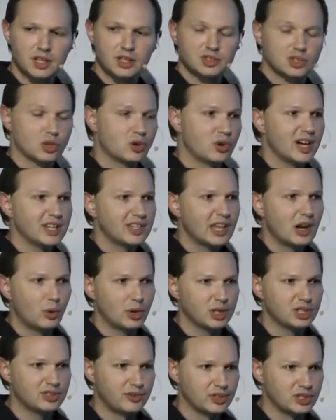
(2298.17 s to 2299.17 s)
So great, that
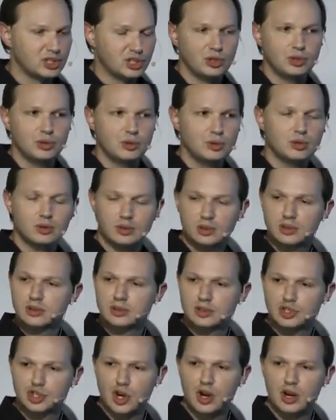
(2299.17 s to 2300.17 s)
works for 2
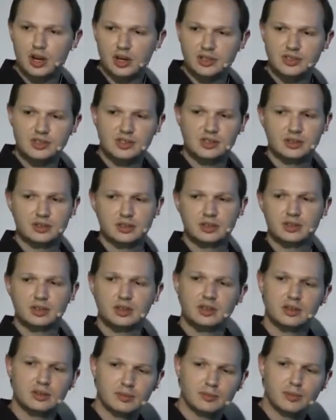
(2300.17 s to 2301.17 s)
shards.
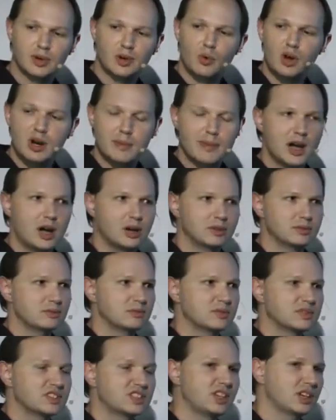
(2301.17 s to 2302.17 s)
But what about
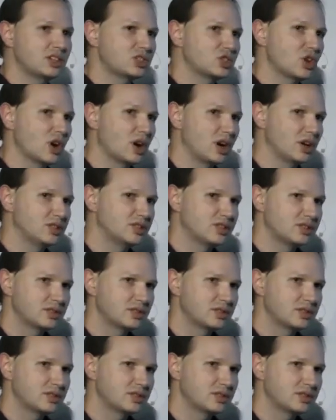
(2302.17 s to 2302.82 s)
6 shards?